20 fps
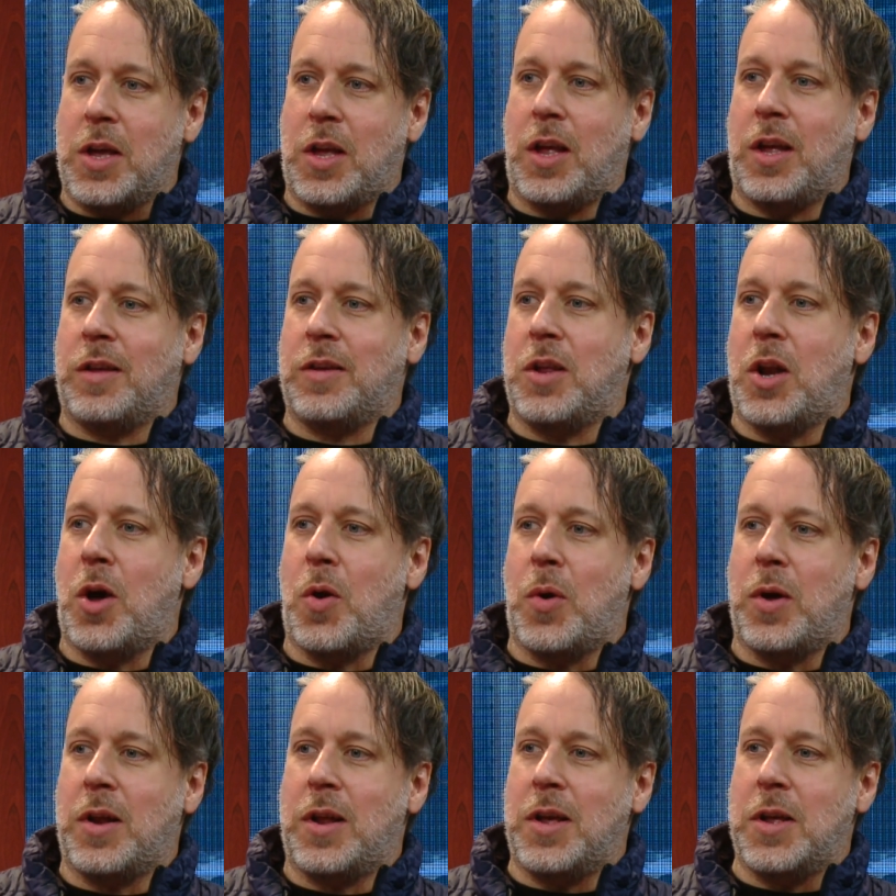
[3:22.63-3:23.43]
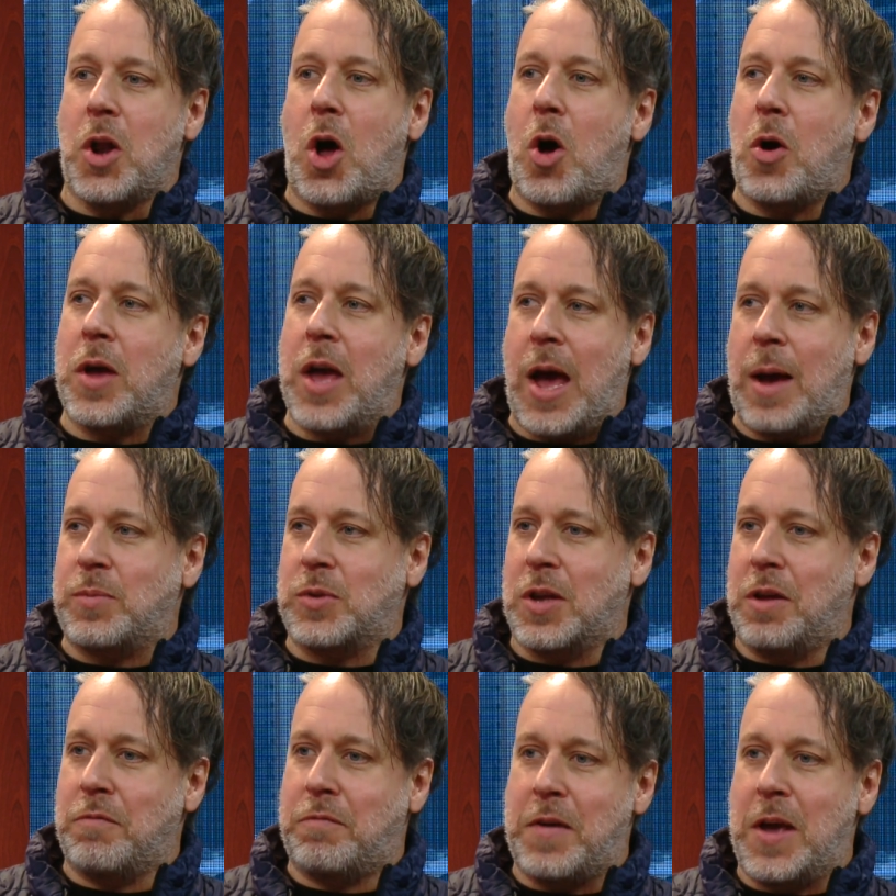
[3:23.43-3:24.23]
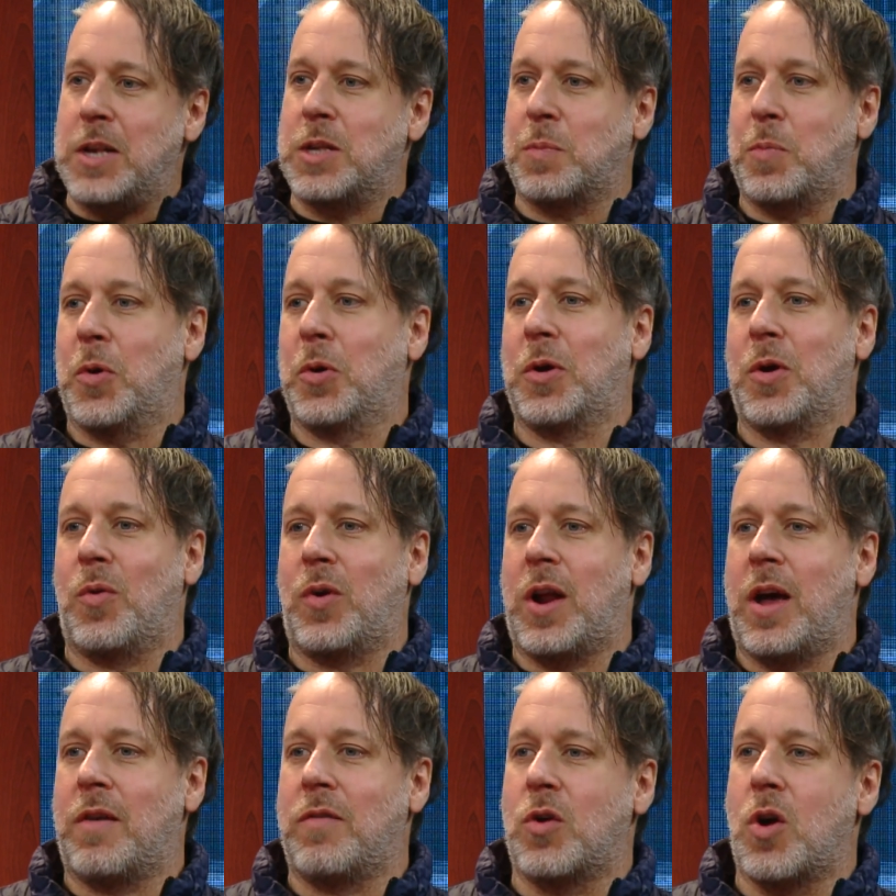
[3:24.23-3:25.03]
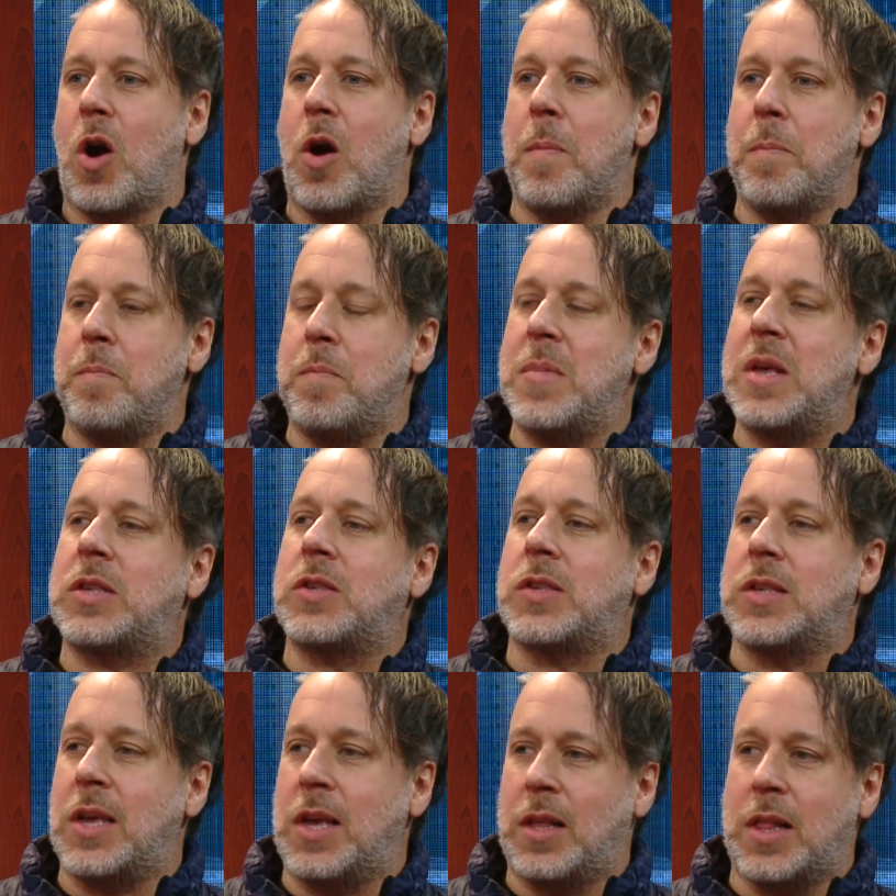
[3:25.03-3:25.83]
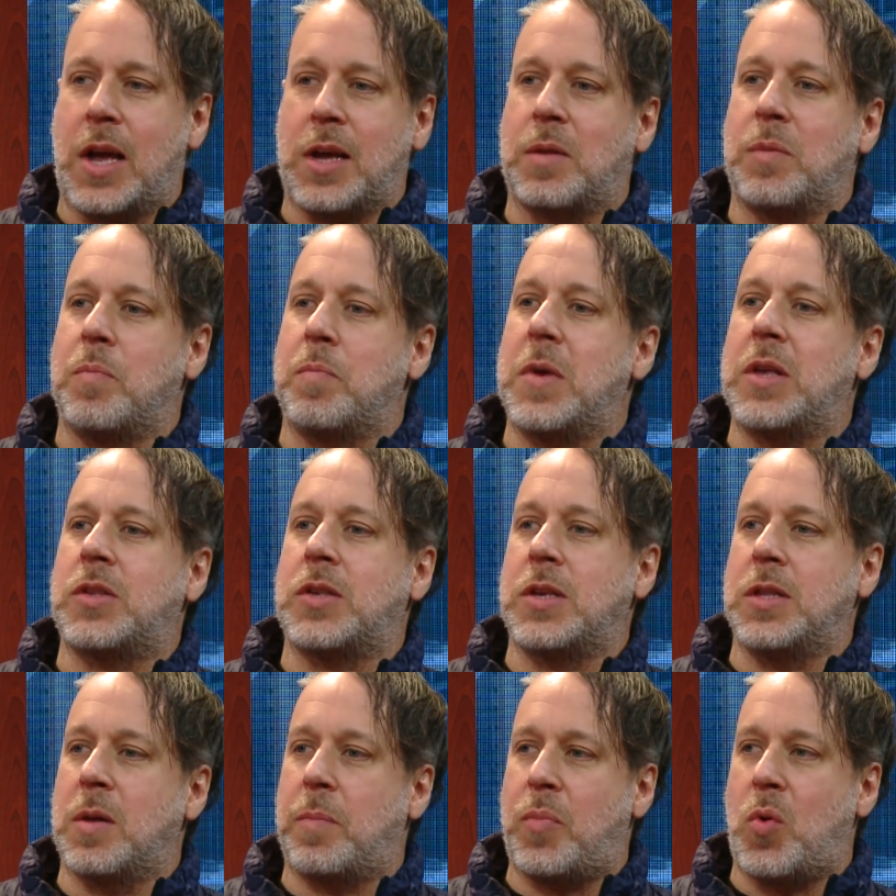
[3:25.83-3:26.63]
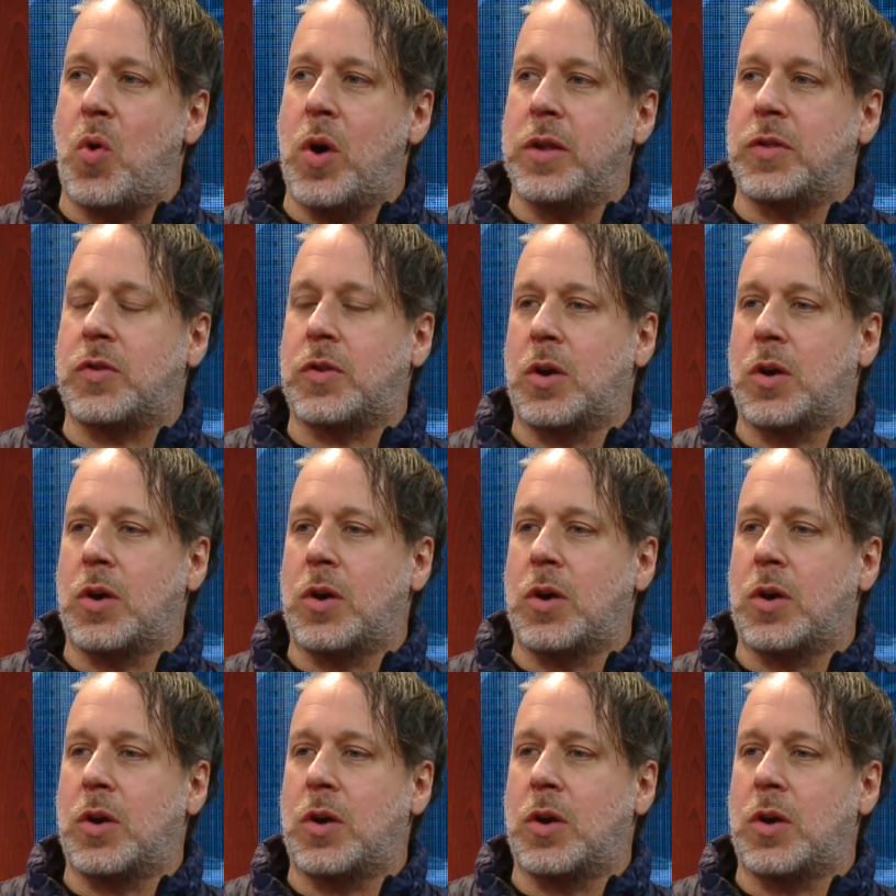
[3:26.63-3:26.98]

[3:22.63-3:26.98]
in, you know, in all caps on Facebook or whatever yeah. are missing, like missing the point.